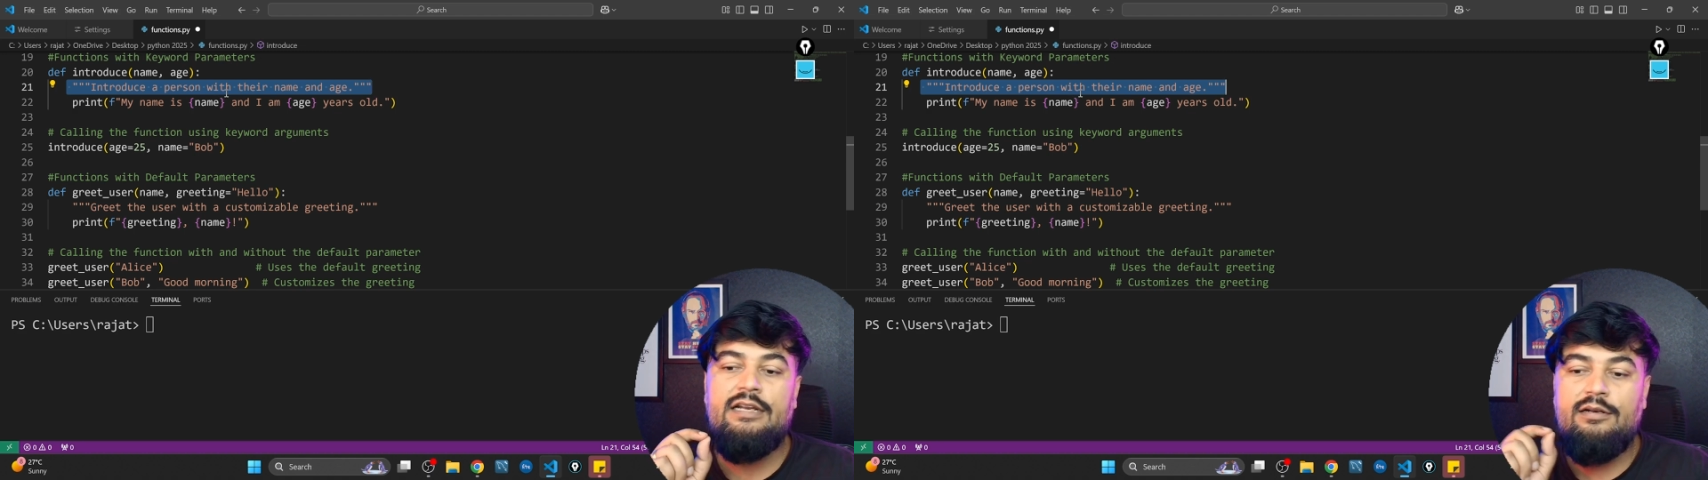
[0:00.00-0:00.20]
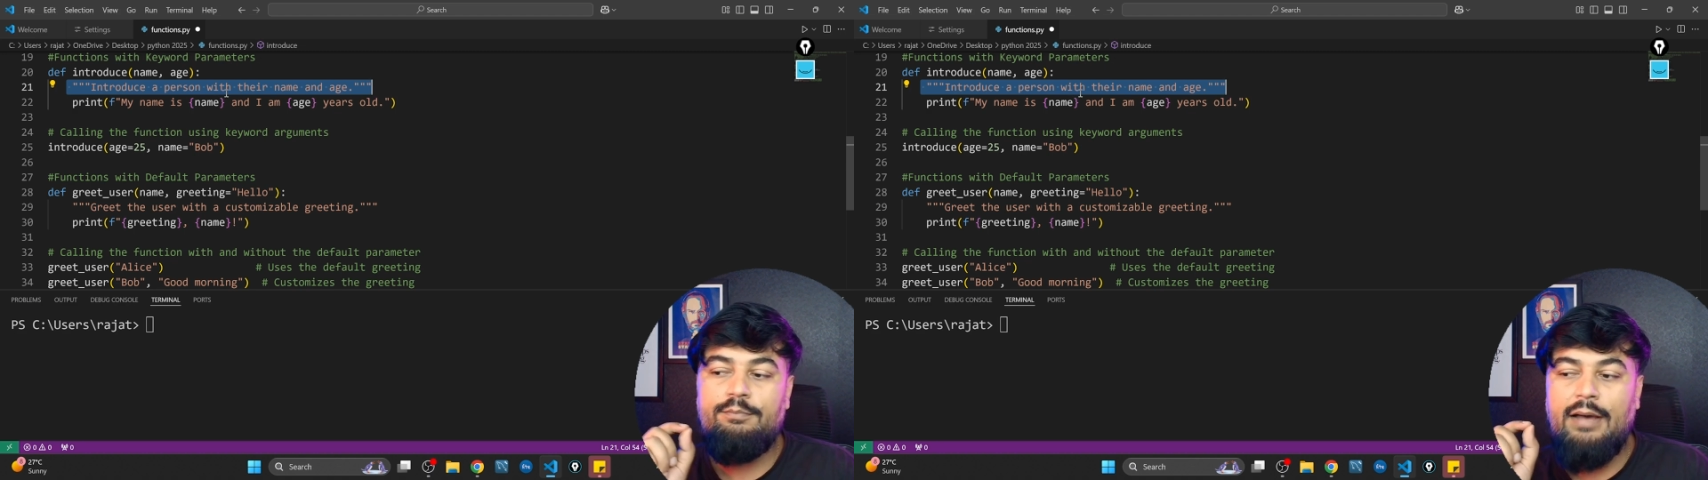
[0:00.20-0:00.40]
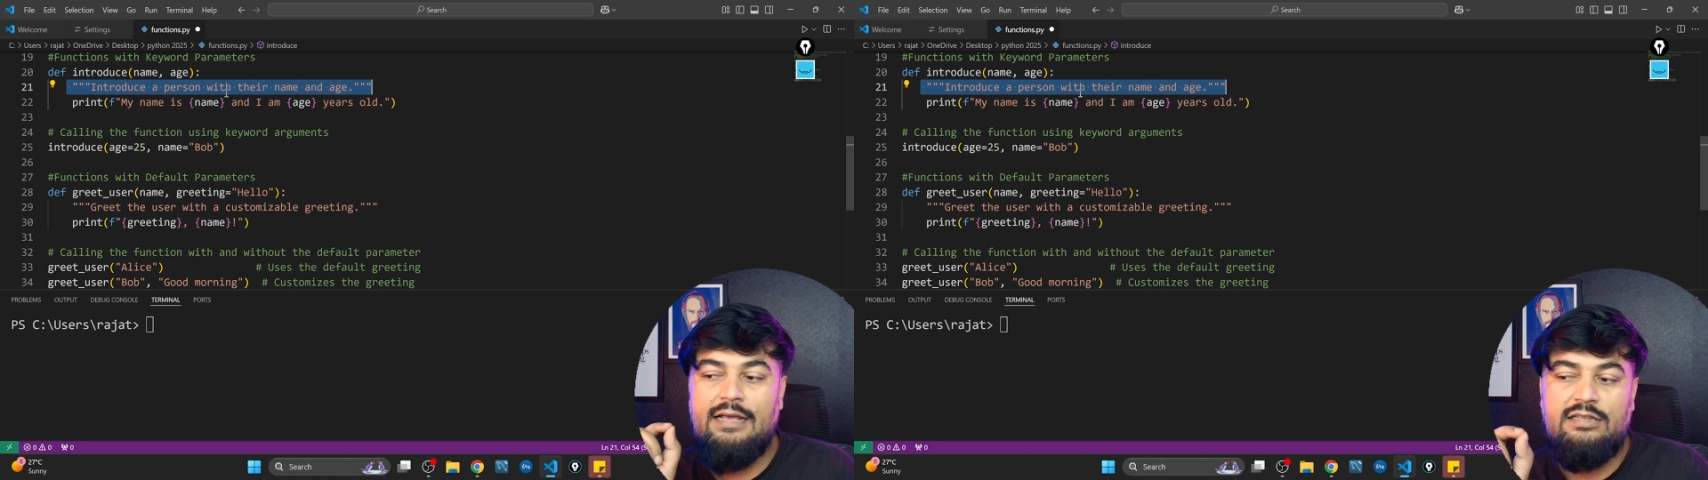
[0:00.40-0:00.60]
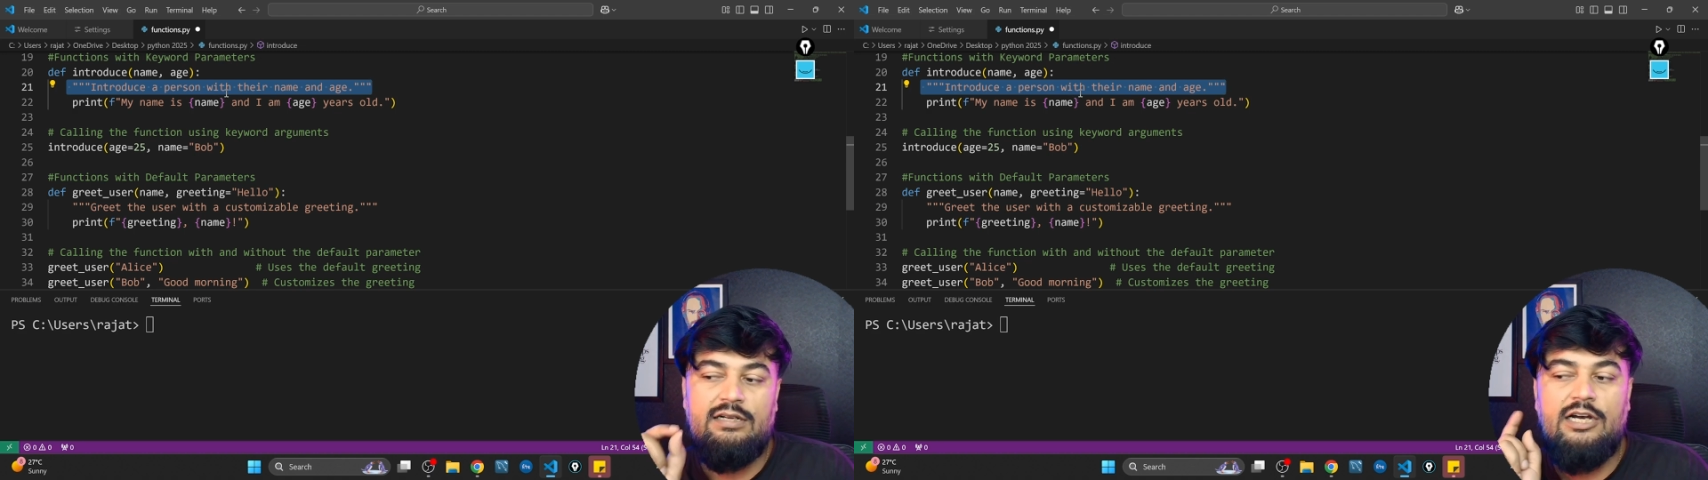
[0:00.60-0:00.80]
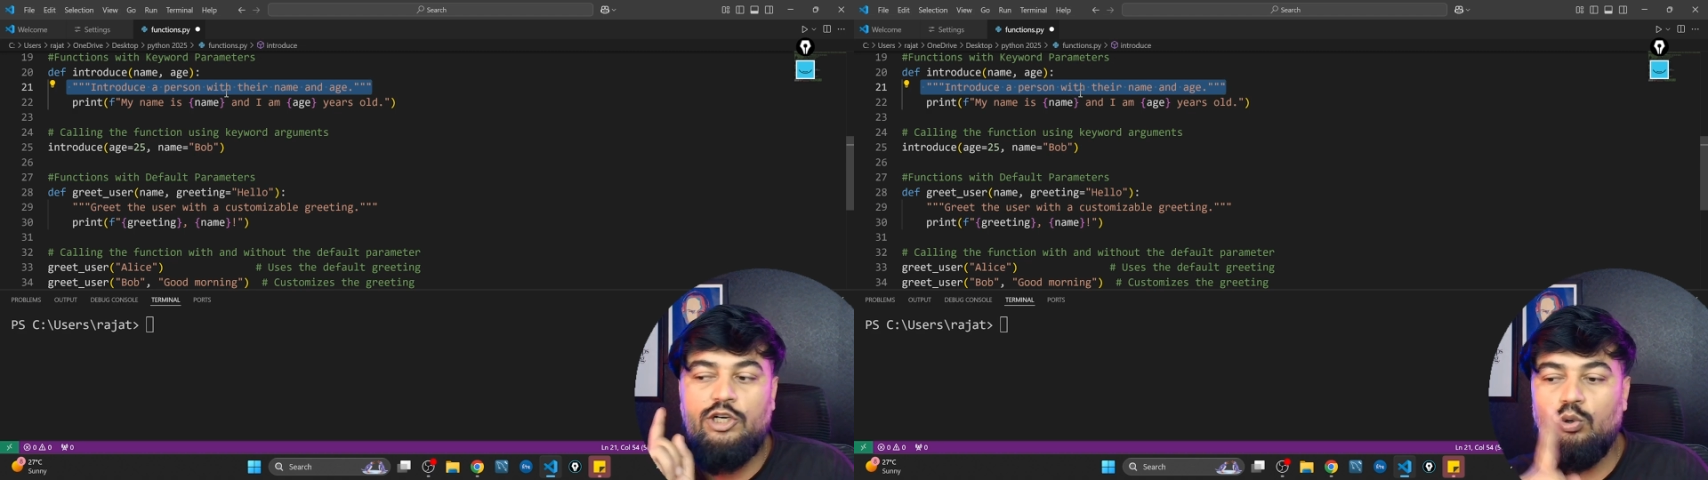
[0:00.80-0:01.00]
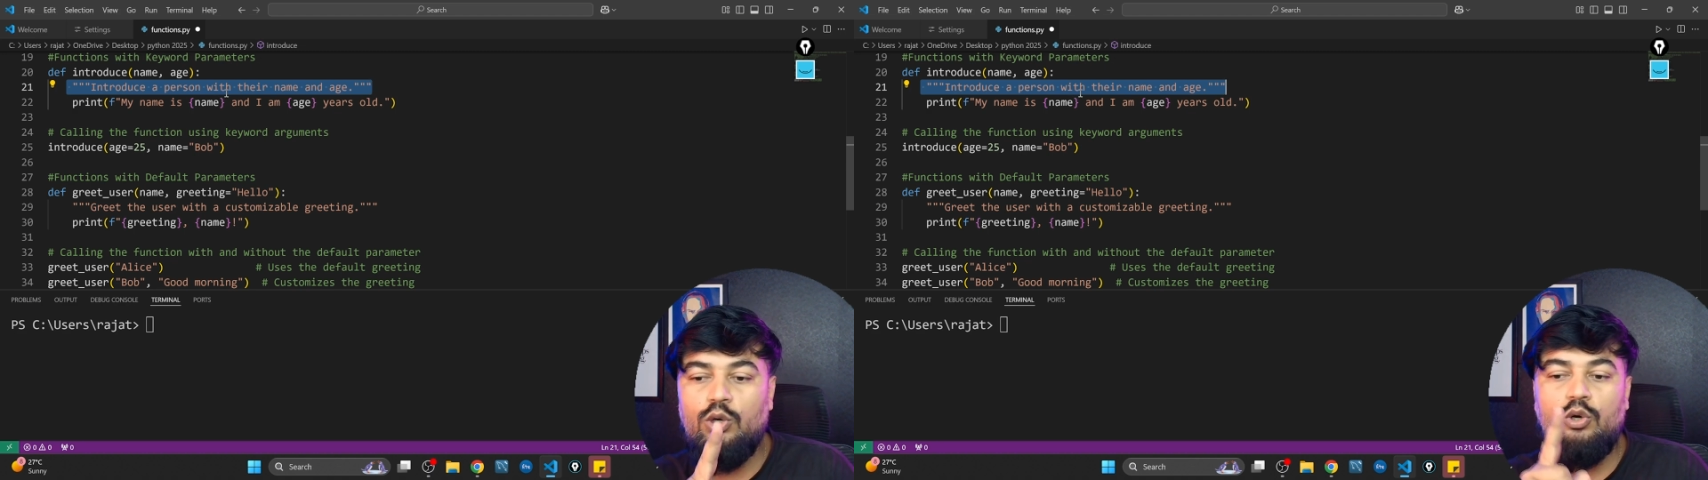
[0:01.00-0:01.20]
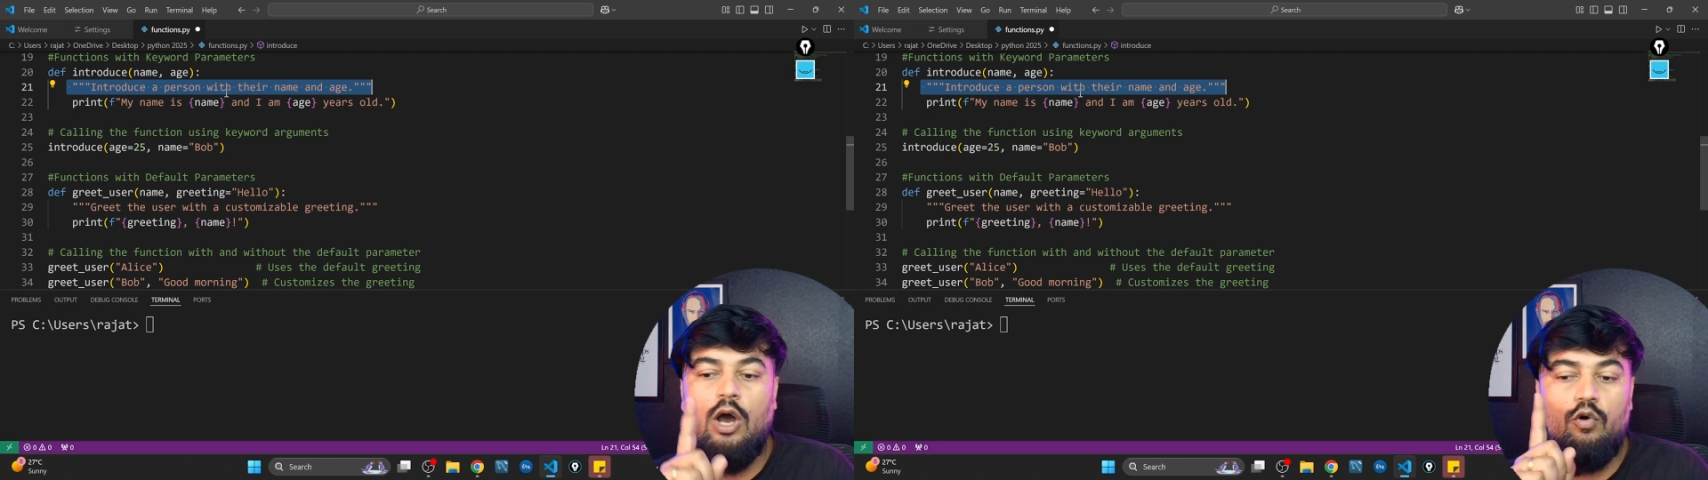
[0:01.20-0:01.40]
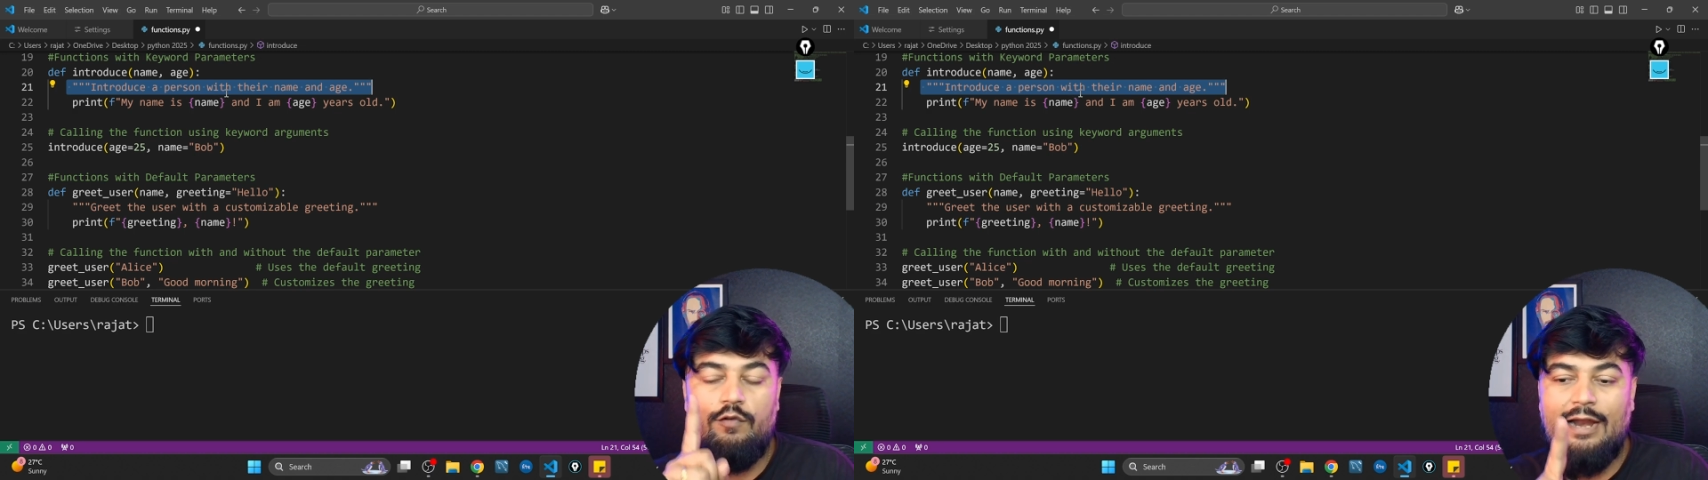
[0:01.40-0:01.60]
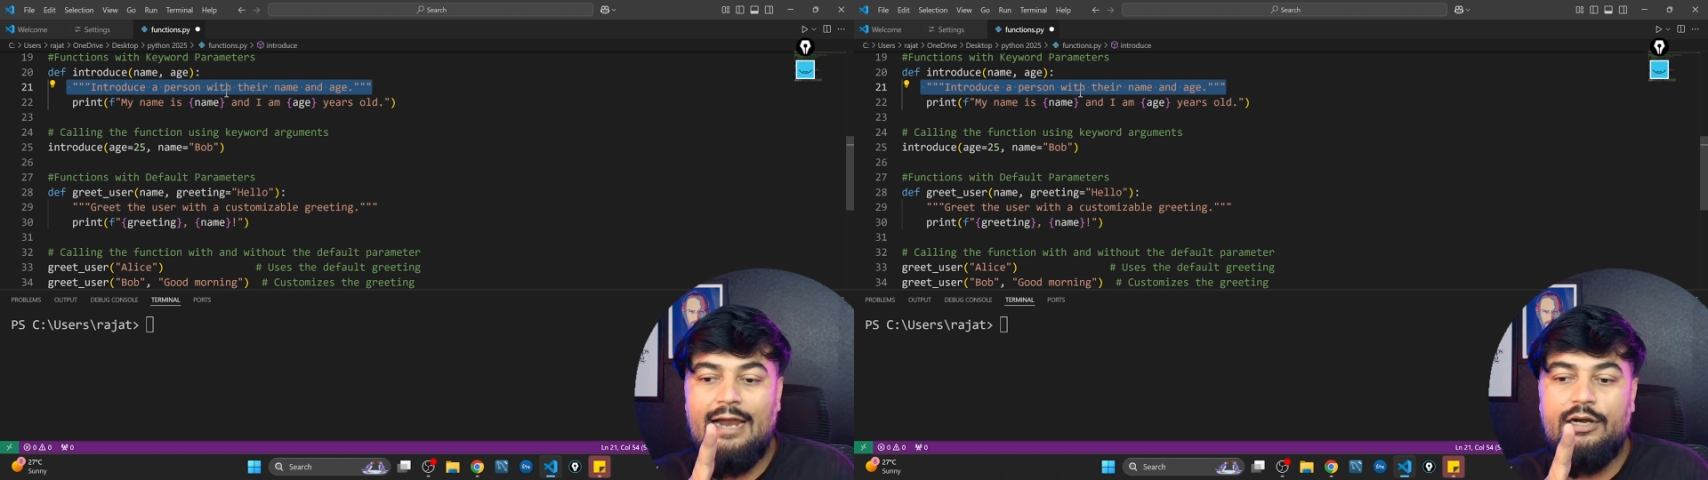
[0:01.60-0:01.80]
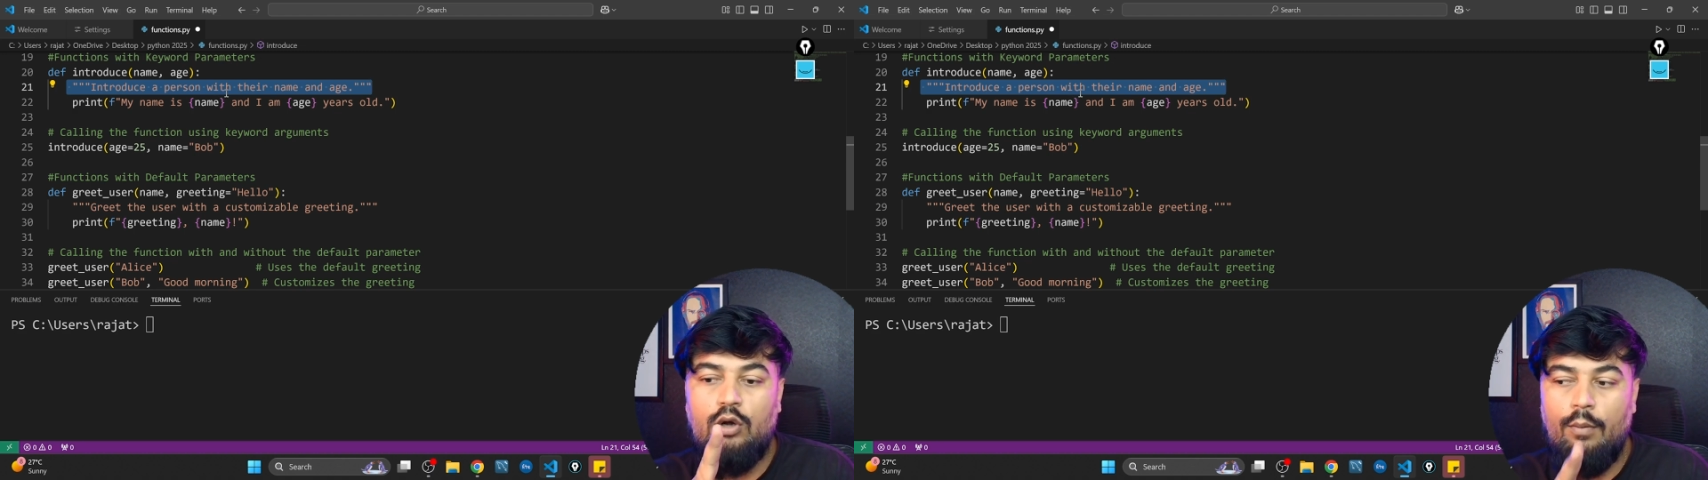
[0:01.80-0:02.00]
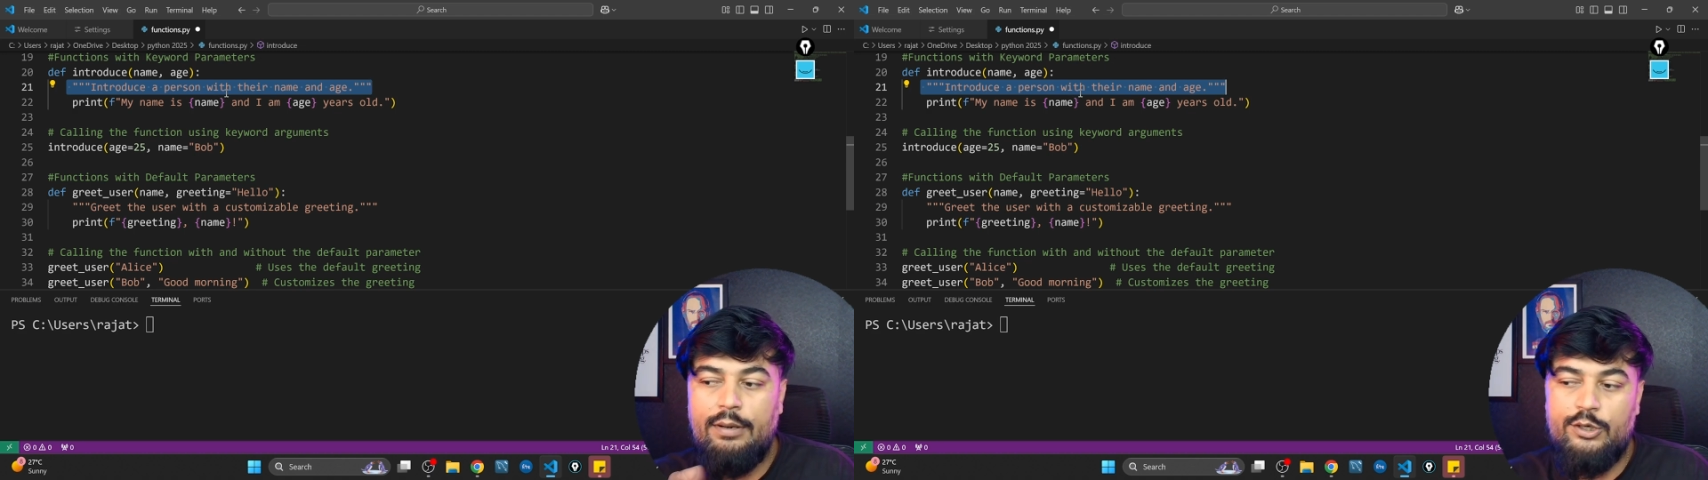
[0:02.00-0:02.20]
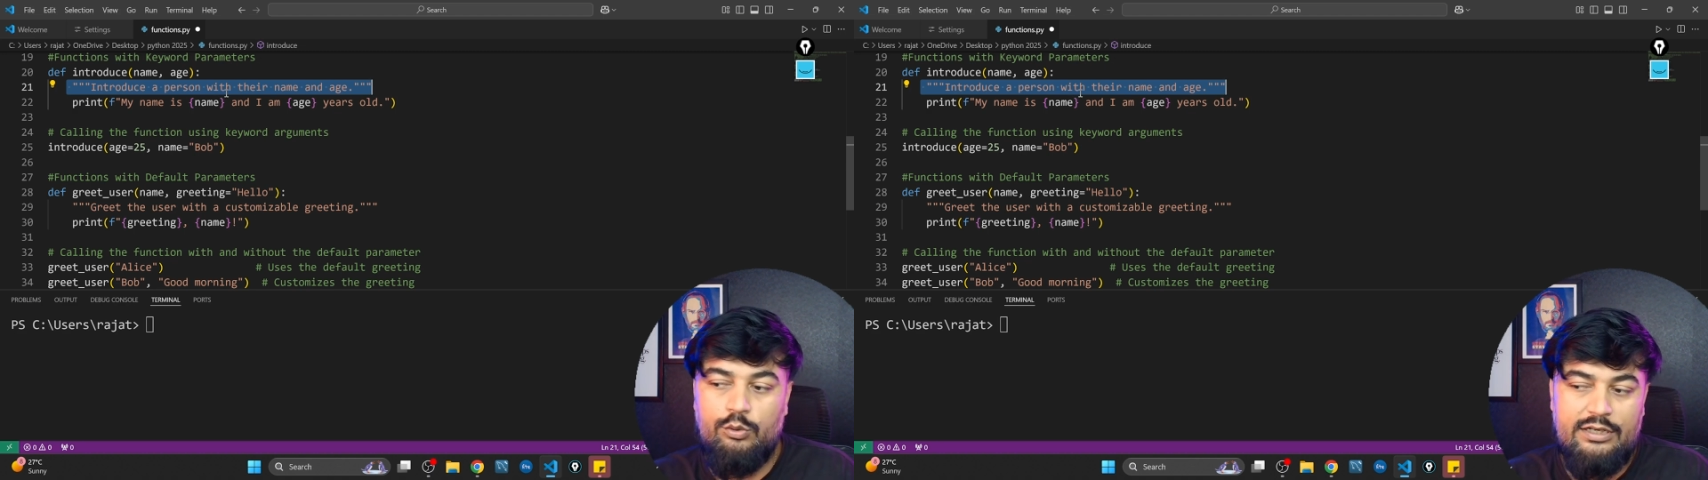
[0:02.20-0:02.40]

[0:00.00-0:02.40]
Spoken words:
In Python, I told you how we write comment.